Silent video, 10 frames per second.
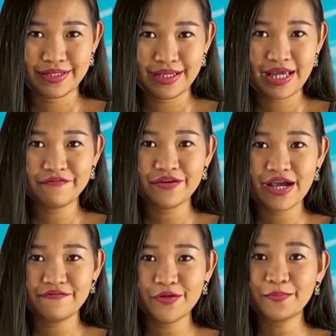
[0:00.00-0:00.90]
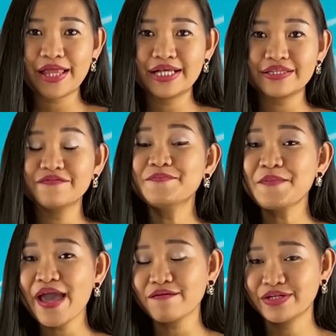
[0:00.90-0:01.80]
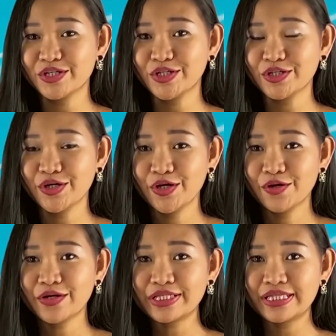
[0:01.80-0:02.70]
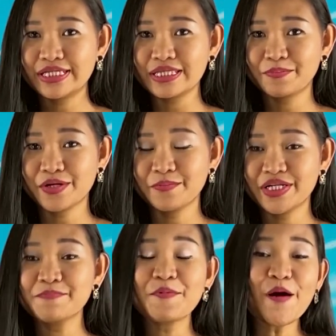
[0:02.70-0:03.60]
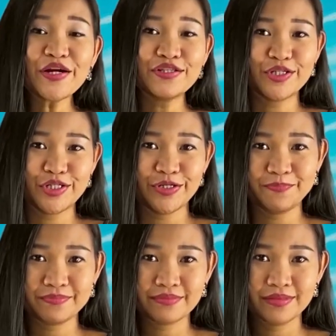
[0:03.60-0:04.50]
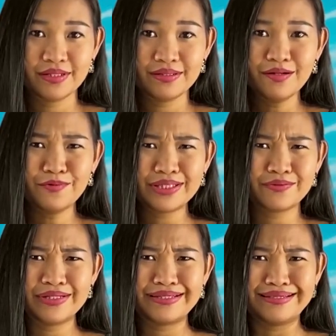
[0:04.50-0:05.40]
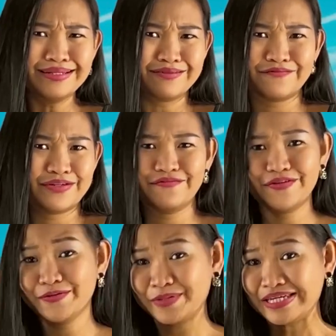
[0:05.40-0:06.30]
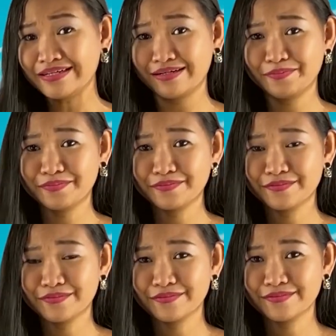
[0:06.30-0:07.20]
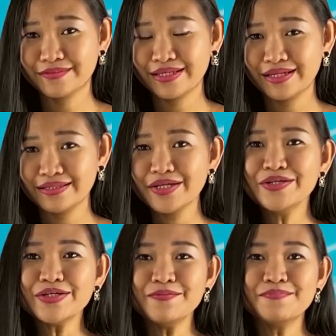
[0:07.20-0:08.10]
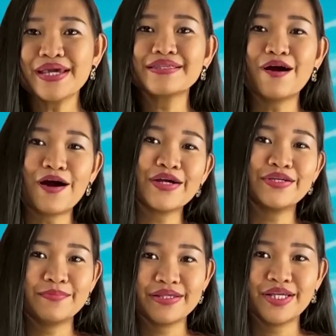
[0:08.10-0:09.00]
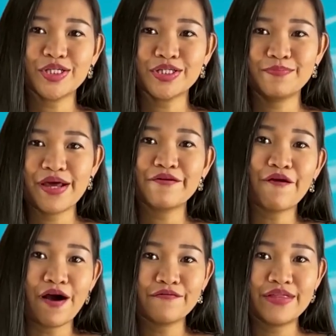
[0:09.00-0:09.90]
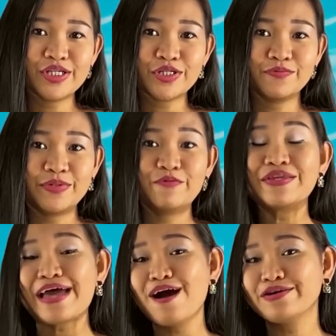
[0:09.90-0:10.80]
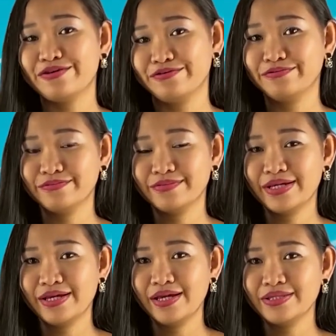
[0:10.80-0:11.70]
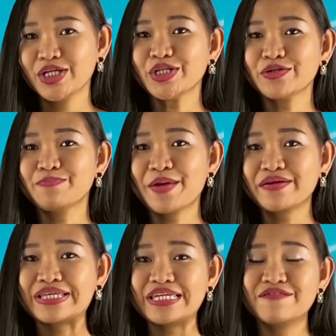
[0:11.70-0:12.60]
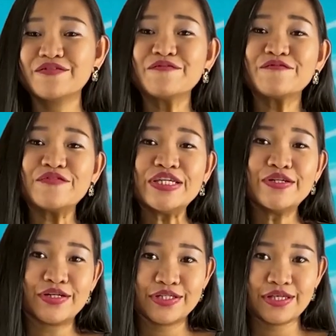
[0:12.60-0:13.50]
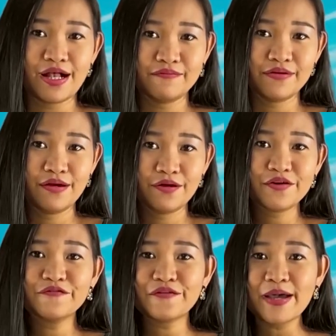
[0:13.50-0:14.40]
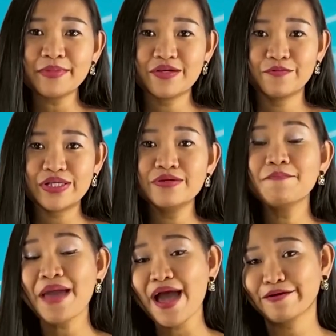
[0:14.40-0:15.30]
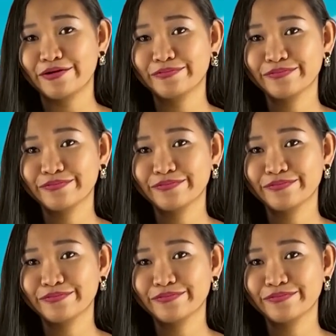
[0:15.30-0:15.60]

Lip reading: And if you have no plans of marriage, or at least a permanent partnership, then what's really in it for the Filipina? Now you could make the argument that she's better off than she'd be without you, that she could barely even feed herself or her family when you met her.